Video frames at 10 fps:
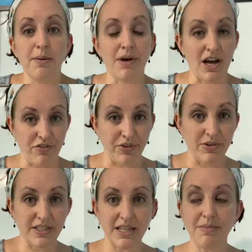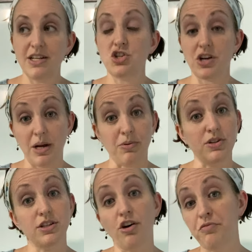Math fluency means you're able to
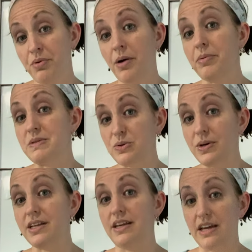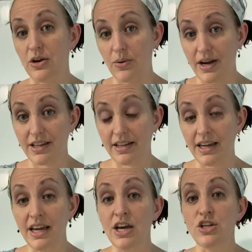solve problems quickly and
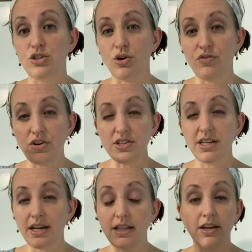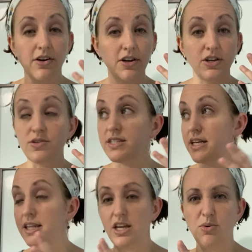correctly. So if you're sitting there and you
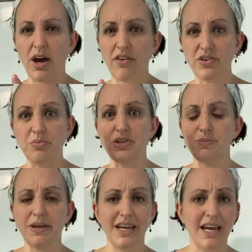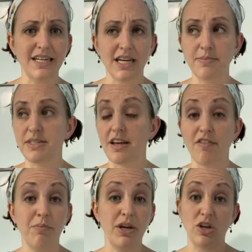see that you have to multiply 8 times
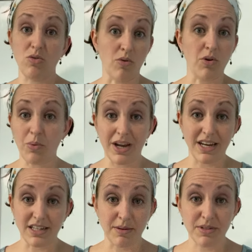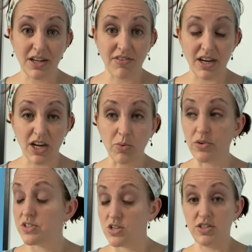7, but you don't know what 8 times 7
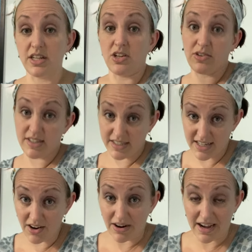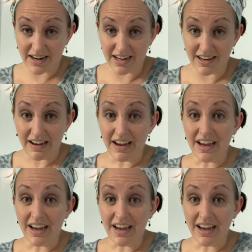equals, and you sit there and stare at it,